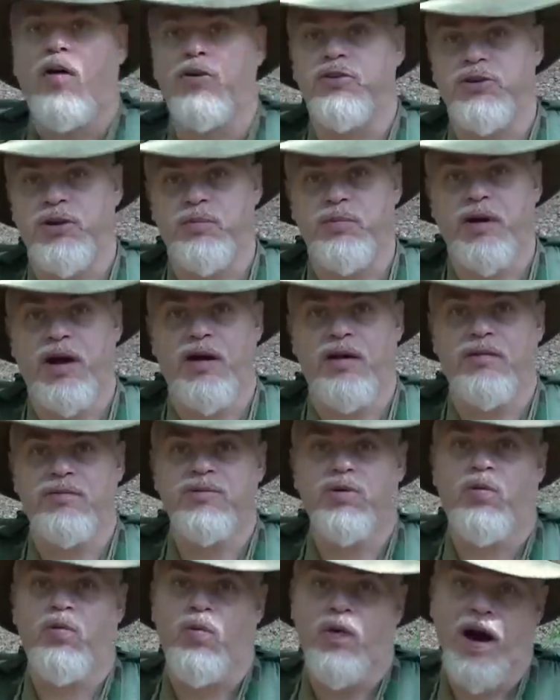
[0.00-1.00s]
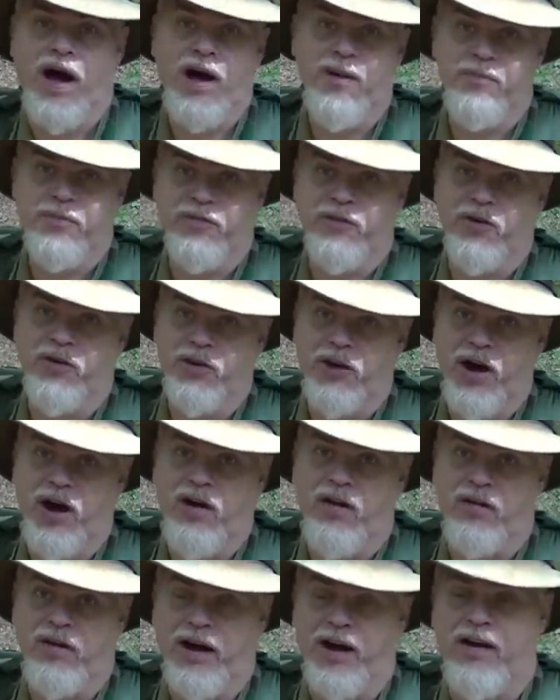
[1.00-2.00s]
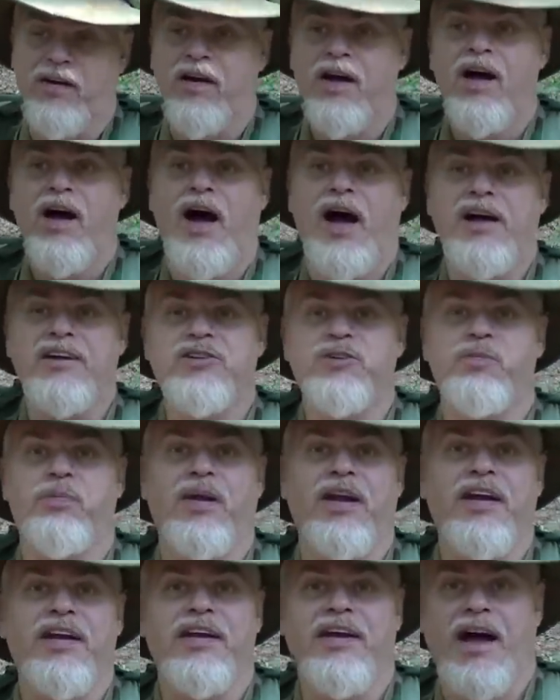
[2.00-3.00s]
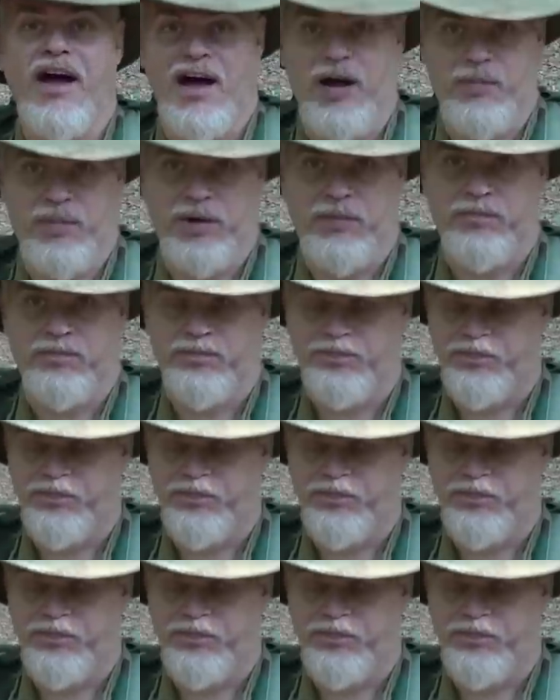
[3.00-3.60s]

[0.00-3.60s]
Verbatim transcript: or sometimes, or what I prefer to call now, a split diamond.